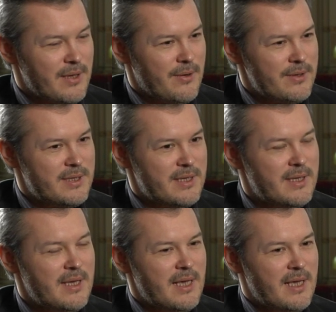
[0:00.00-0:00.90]
the concert,
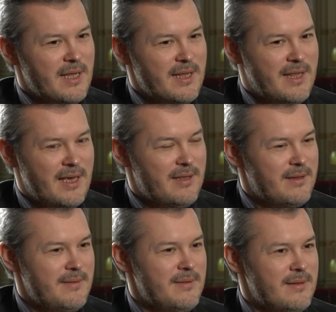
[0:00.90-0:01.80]
that
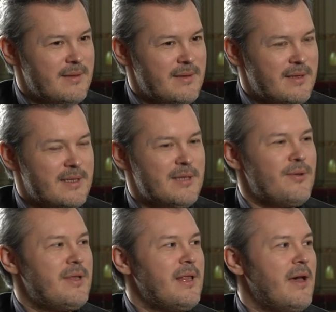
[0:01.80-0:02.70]
it's
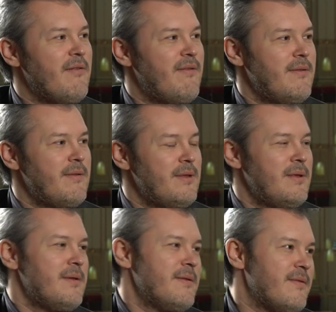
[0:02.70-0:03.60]
not enough
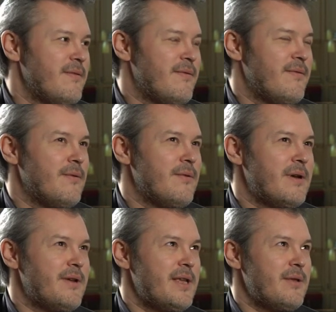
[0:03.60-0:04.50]
for a
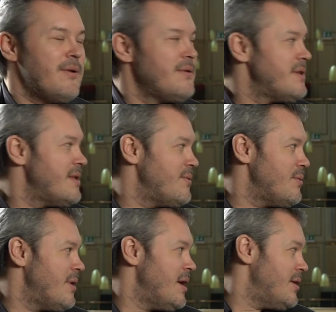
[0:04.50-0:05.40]
great concert
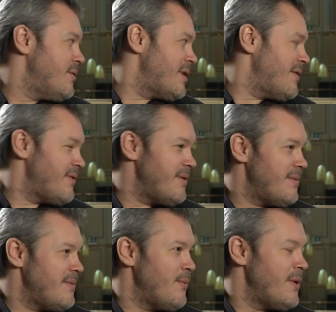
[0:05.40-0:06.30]
to have
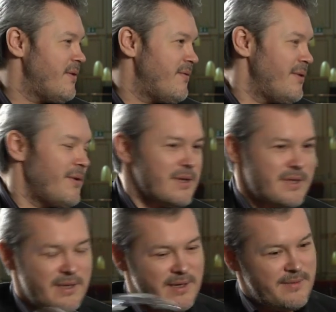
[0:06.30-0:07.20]
a wonderful
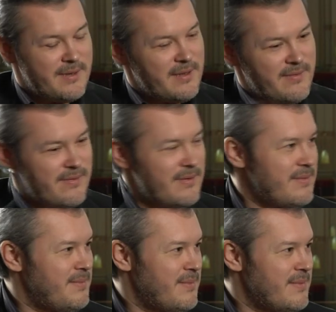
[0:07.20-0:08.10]
orchestra, wonderful
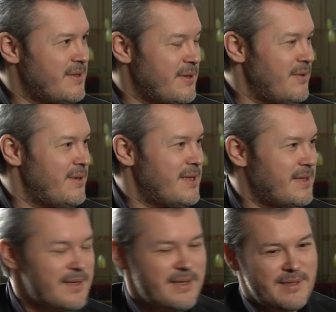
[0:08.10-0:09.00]
soloists
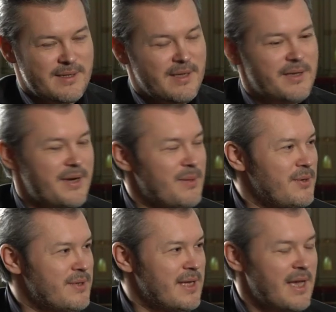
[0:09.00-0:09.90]
and great
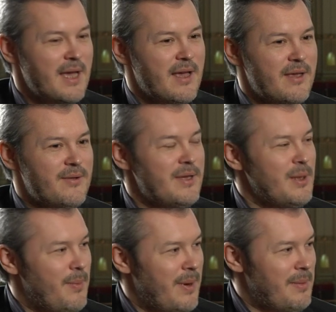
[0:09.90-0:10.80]
music. You need
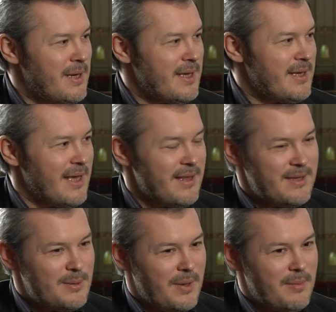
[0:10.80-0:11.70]
the public, and
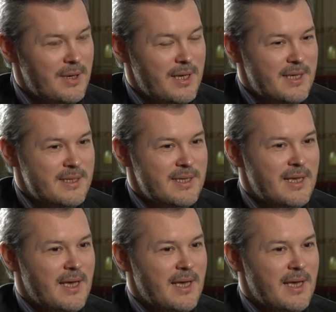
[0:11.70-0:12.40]
this public is